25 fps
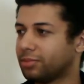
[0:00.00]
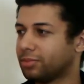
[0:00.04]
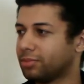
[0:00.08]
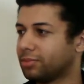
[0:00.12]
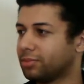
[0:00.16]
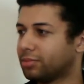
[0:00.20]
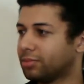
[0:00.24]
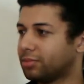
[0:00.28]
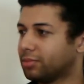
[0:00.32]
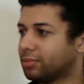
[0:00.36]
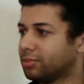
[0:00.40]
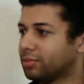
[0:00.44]

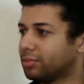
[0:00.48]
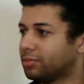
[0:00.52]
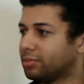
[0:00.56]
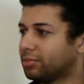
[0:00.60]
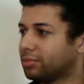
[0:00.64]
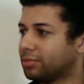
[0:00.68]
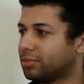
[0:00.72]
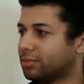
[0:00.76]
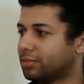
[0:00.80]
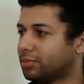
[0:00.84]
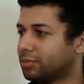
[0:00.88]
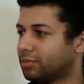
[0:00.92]

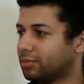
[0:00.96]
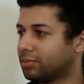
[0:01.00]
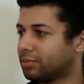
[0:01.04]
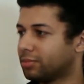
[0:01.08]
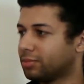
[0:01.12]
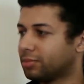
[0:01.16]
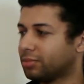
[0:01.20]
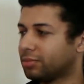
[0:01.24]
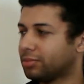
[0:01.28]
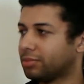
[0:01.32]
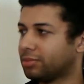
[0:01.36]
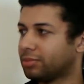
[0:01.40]

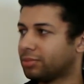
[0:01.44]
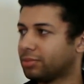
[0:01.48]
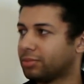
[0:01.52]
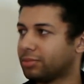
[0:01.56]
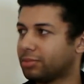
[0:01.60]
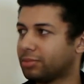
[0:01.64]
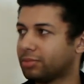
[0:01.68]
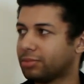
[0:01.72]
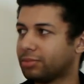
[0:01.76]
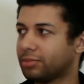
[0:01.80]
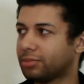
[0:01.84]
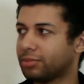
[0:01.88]

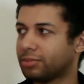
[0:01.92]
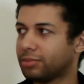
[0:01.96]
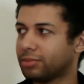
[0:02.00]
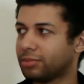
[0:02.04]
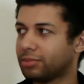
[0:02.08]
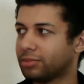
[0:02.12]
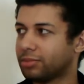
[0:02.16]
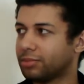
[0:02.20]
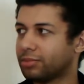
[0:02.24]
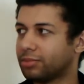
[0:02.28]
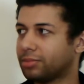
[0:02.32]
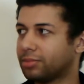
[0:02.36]

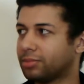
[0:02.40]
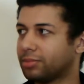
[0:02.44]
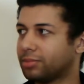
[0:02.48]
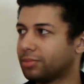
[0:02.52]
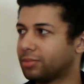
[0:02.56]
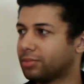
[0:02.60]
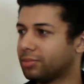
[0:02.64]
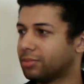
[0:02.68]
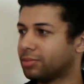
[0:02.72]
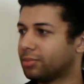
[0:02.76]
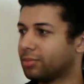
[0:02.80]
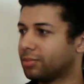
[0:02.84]

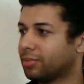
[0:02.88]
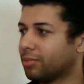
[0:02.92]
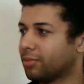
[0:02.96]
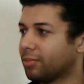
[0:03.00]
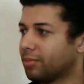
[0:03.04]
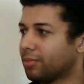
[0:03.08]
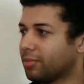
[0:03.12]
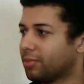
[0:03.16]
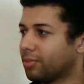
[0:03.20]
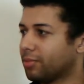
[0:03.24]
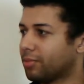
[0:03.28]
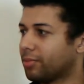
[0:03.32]

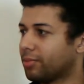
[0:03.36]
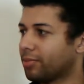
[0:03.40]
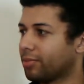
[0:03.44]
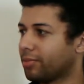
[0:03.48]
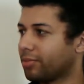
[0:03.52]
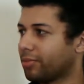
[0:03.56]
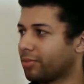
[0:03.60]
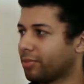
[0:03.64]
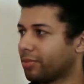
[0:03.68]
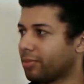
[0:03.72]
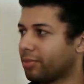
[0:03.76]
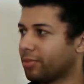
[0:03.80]

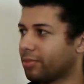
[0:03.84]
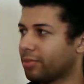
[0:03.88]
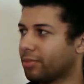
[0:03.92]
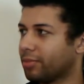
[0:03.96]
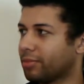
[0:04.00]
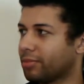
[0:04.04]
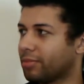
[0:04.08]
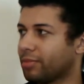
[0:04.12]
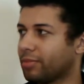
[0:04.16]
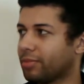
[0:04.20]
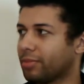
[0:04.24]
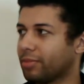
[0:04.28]

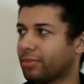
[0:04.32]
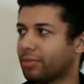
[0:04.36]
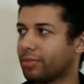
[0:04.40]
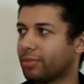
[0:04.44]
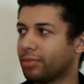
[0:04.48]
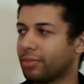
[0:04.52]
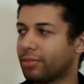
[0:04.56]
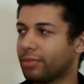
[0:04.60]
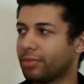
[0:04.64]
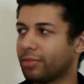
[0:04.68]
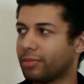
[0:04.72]
The person shown says nothing.